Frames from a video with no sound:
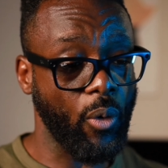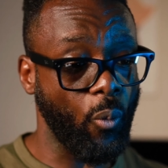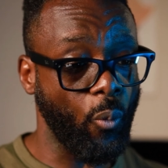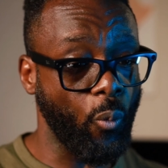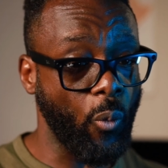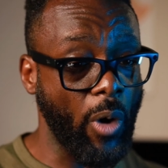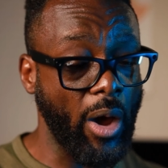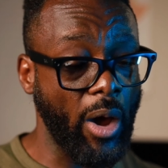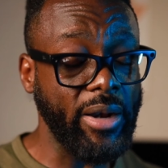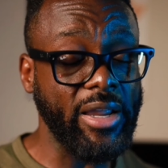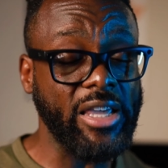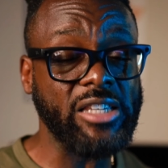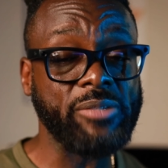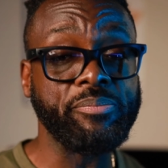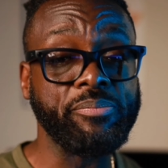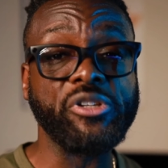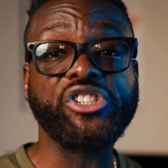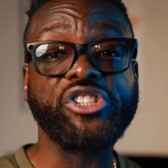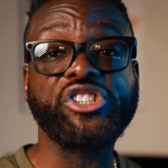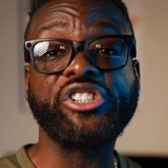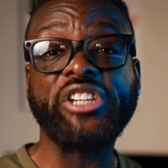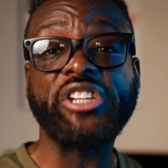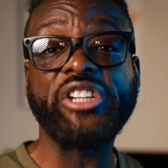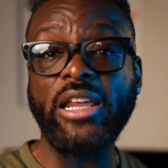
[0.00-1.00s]
One is
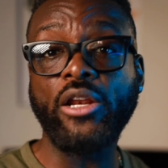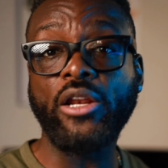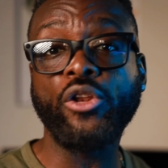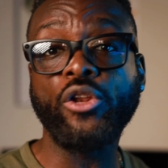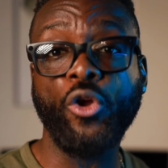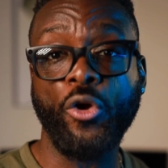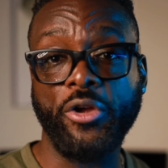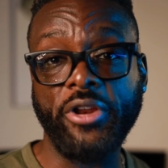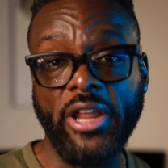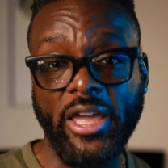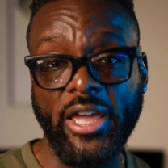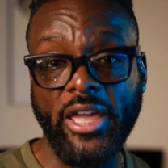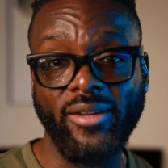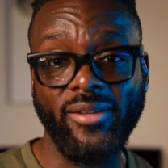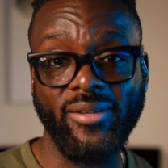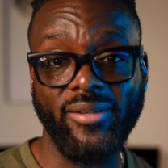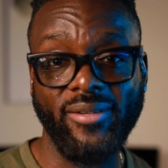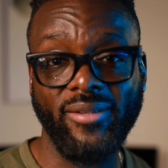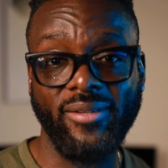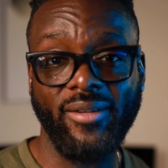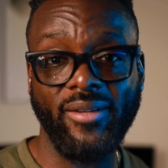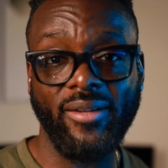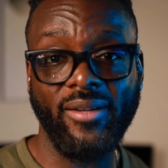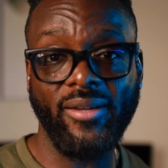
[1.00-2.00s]
machine learning,
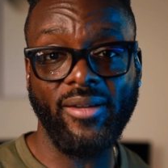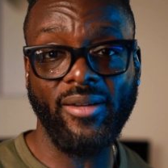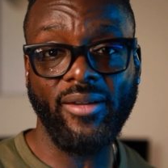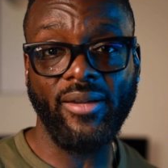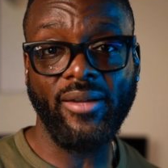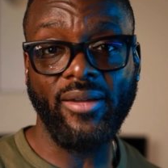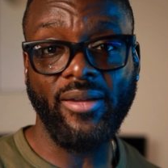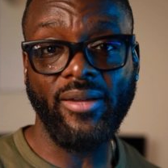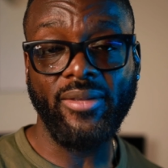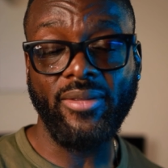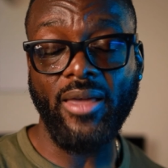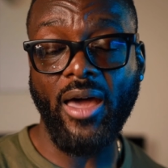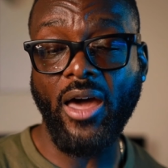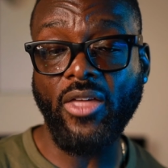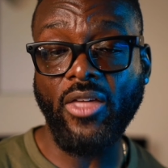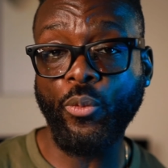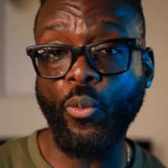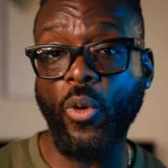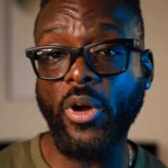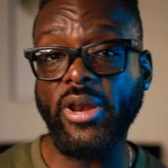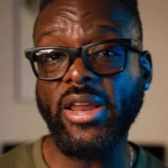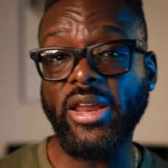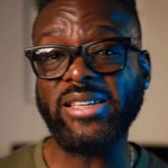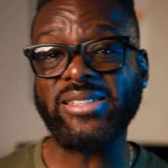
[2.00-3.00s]
the other
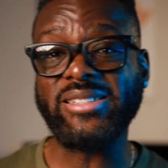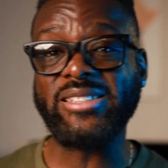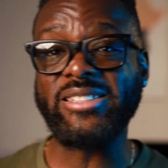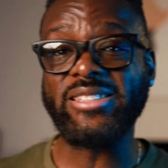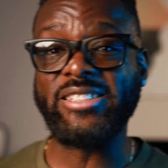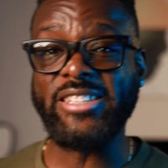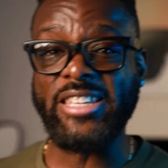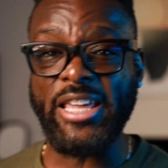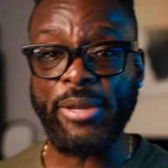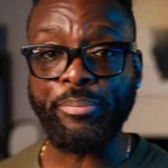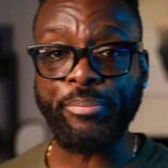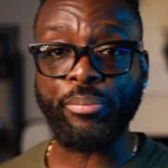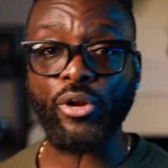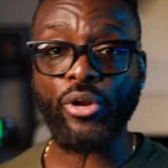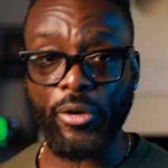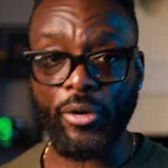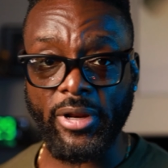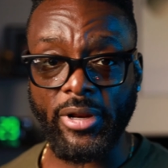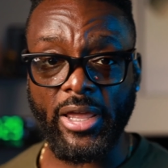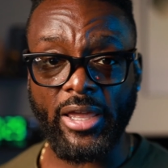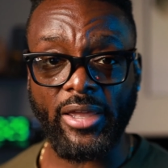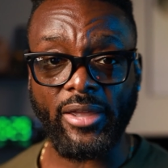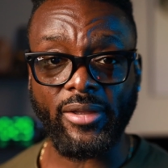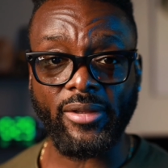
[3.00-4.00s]
one is deep
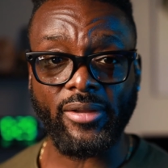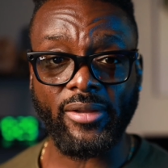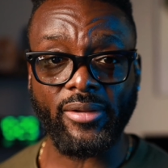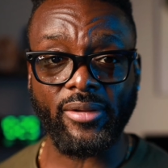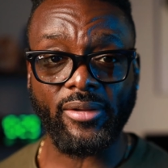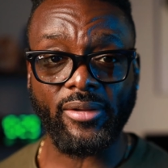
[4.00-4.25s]
learning.